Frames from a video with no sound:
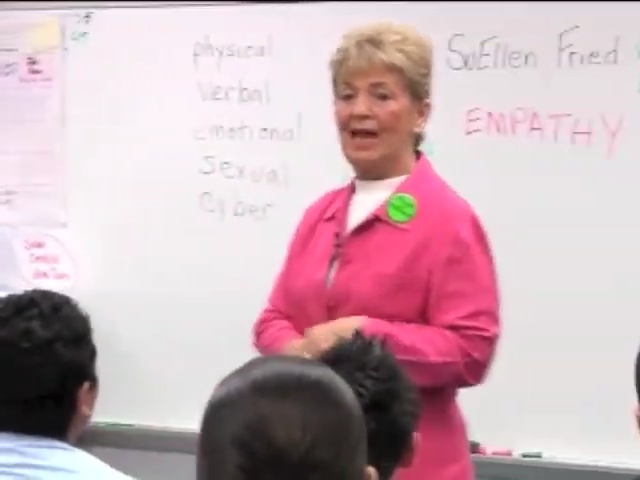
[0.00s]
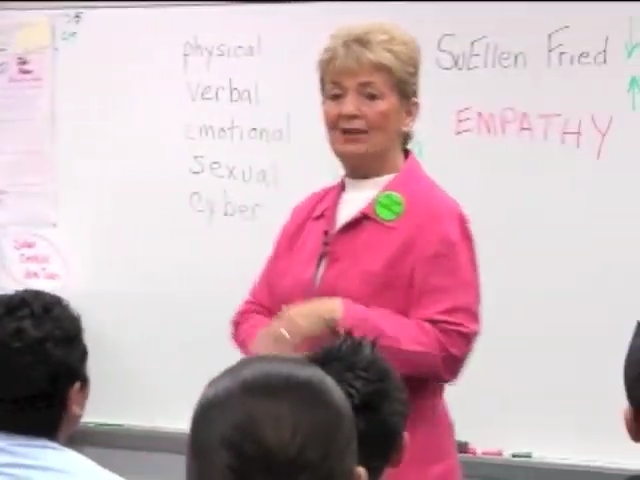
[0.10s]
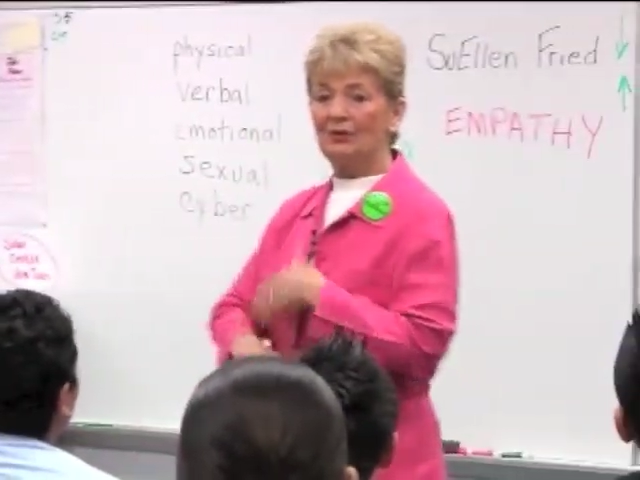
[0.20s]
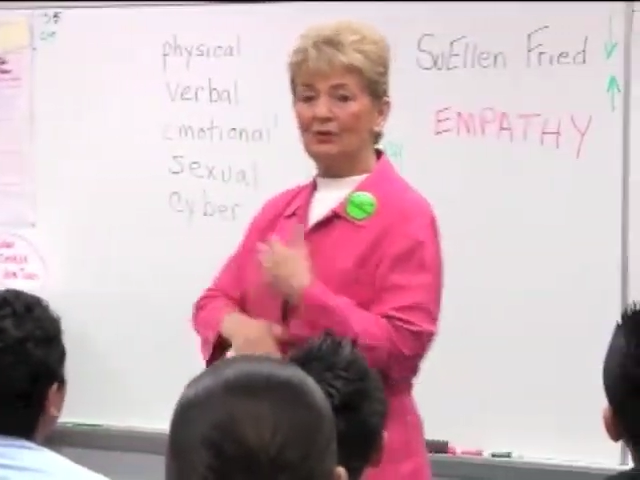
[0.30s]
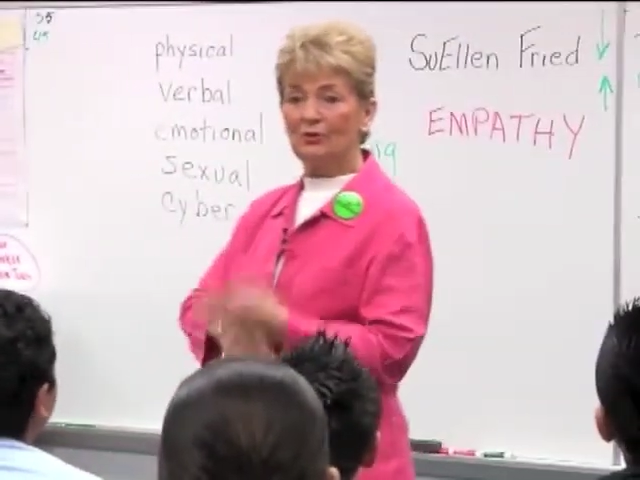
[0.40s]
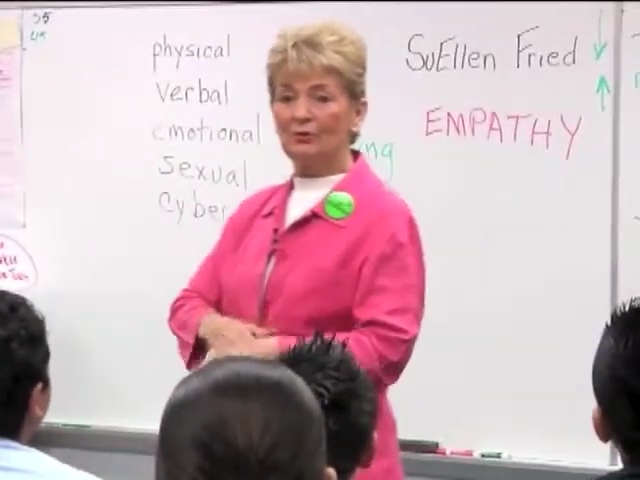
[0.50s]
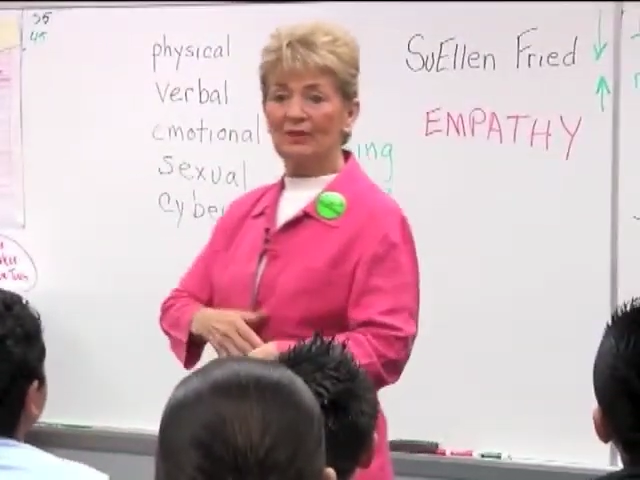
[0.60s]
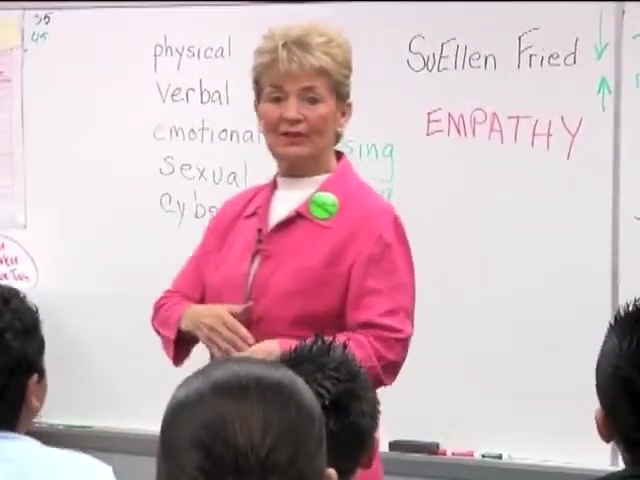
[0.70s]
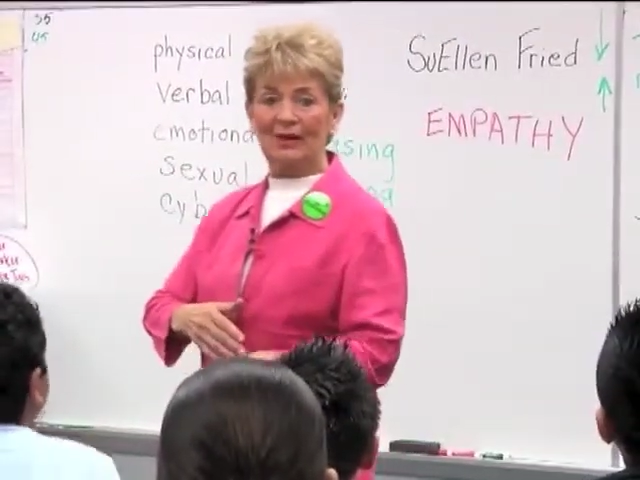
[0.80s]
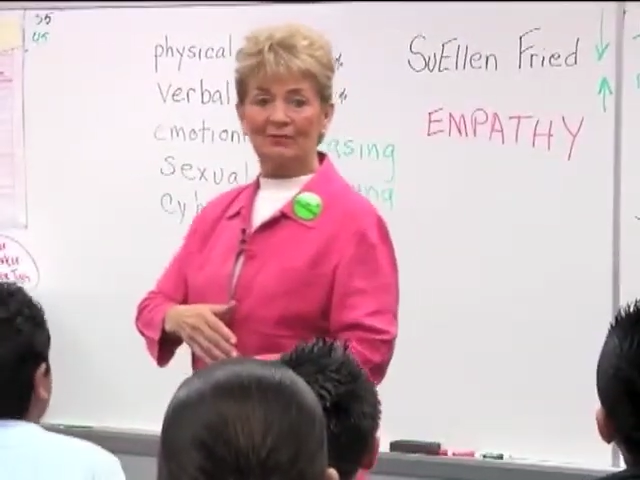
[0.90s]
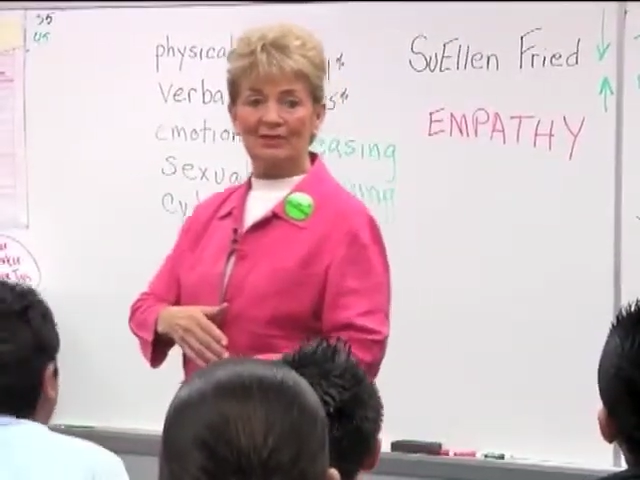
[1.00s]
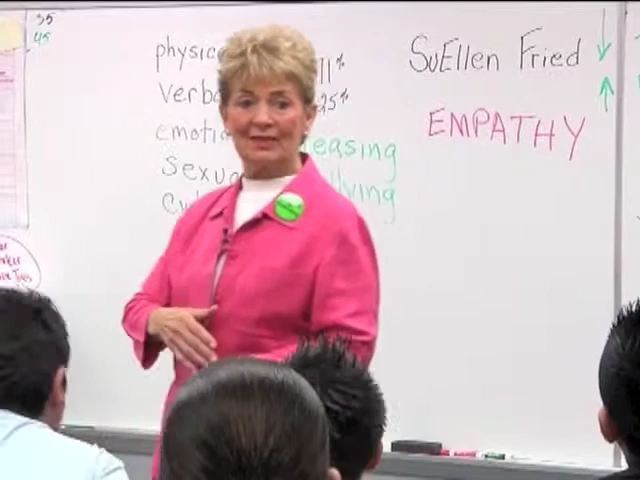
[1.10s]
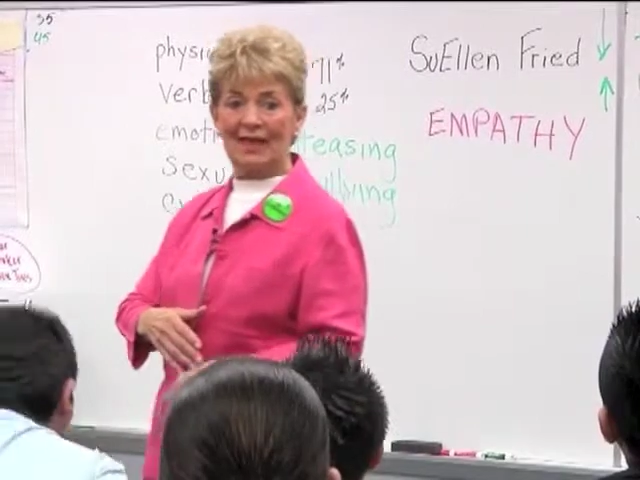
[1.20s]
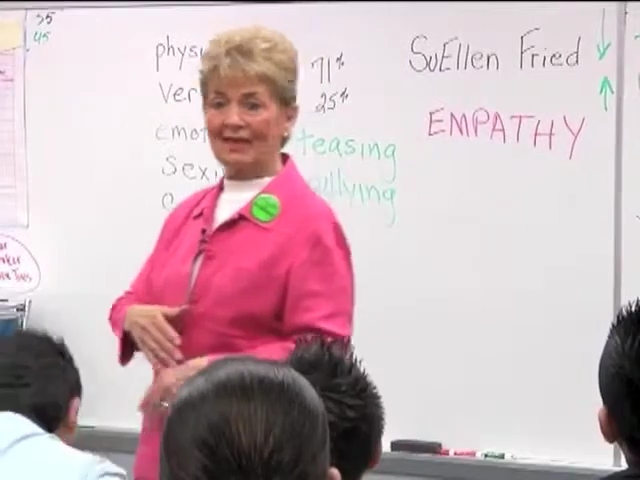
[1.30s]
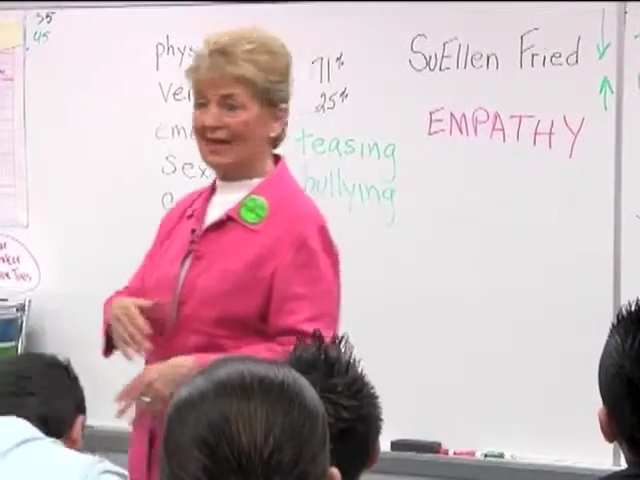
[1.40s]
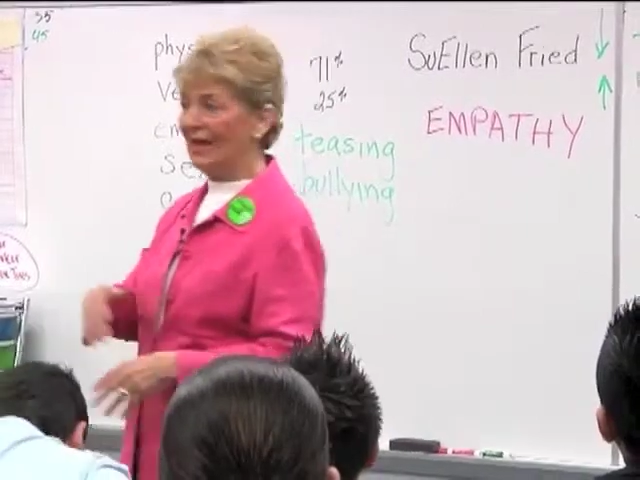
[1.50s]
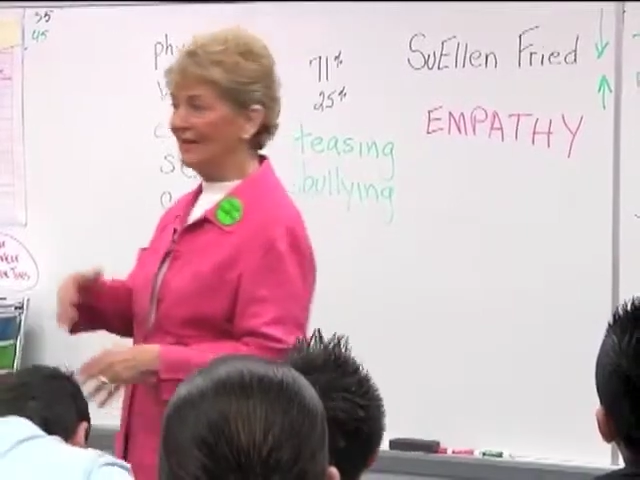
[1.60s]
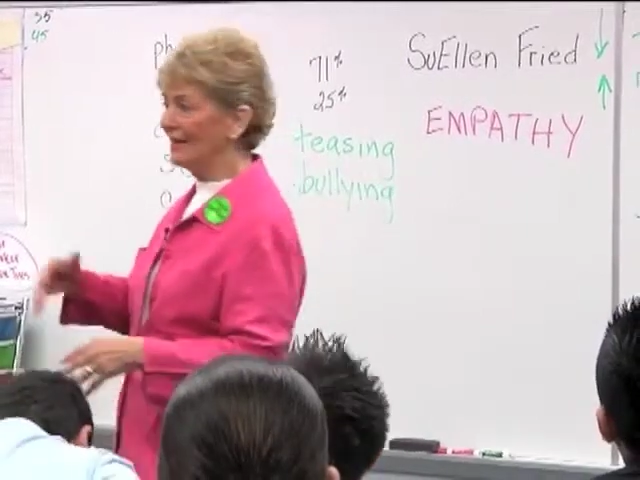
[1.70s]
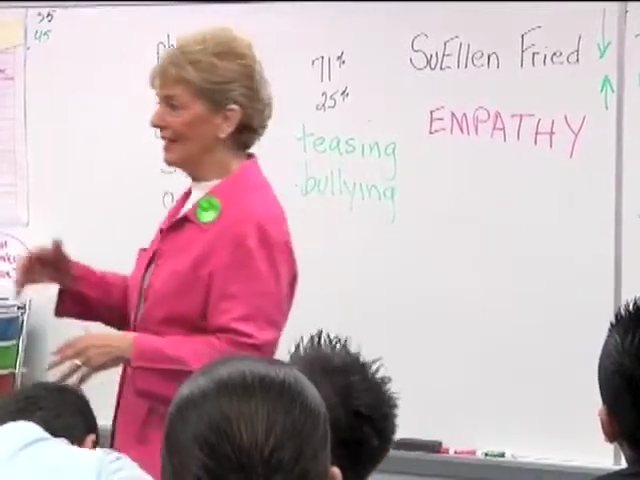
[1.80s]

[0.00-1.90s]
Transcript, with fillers: and you knew what that was like. And